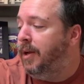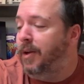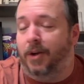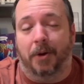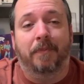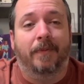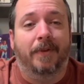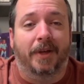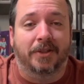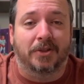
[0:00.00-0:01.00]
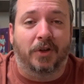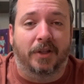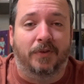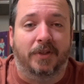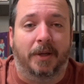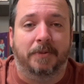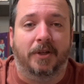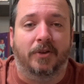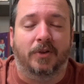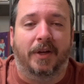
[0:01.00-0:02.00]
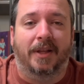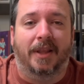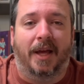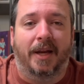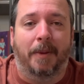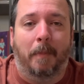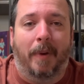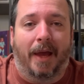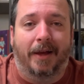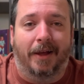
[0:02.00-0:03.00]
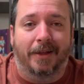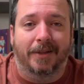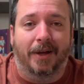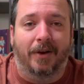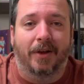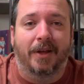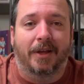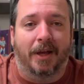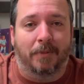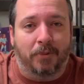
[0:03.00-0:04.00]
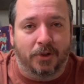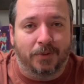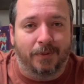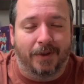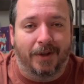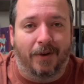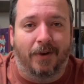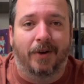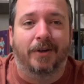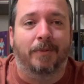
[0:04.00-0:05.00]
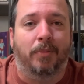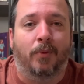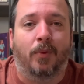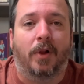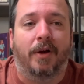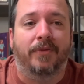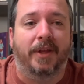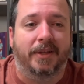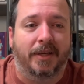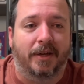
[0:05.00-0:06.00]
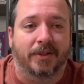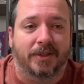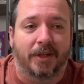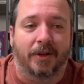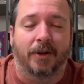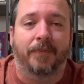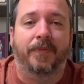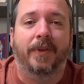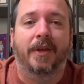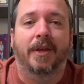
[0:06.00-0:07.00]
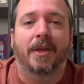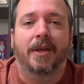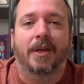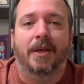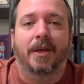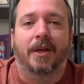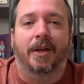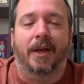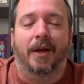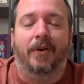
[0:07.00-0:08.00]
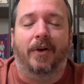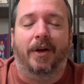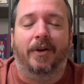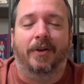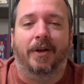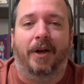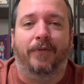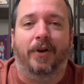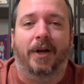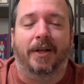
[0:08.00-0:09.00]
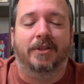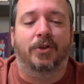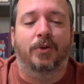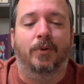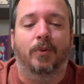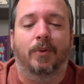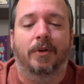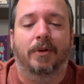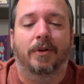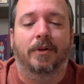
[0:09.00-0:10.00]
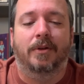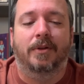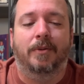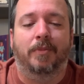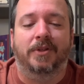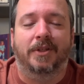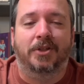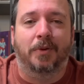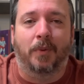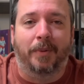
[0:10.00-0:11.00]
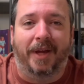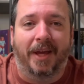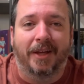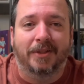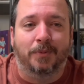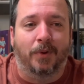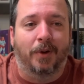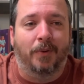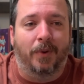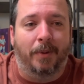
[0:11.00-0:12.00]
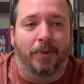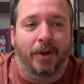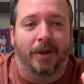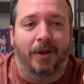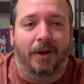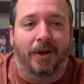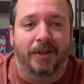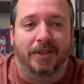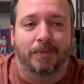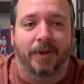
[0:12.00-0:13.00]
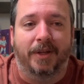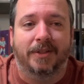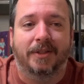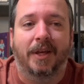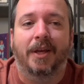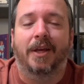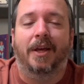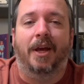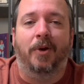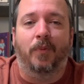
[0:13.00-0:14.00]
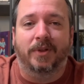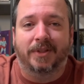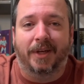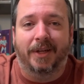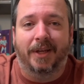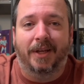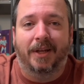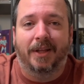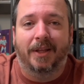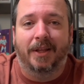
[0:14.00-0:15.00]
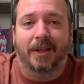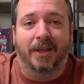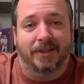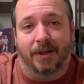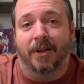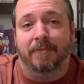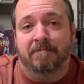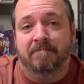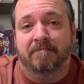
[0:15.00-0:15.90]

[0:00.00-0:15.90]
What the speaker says: No, it's a transfer tape sticker. So I had to line it back on there, had to push really hard to pull off the entire sticker. Now, I forgot to position where my hands were when I put it on this piece, and once I did, it's on.